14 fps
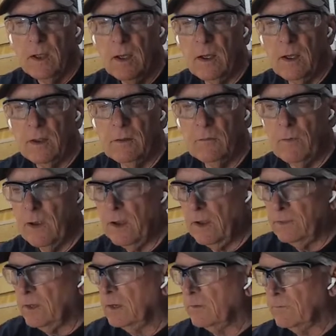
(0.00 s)
The way I
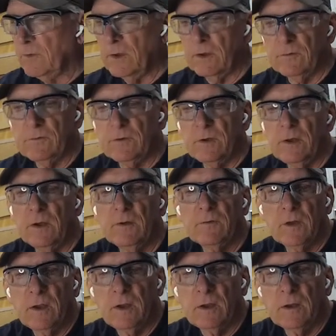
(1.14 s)
think of this is
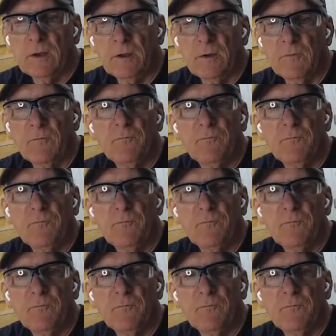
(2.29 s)
a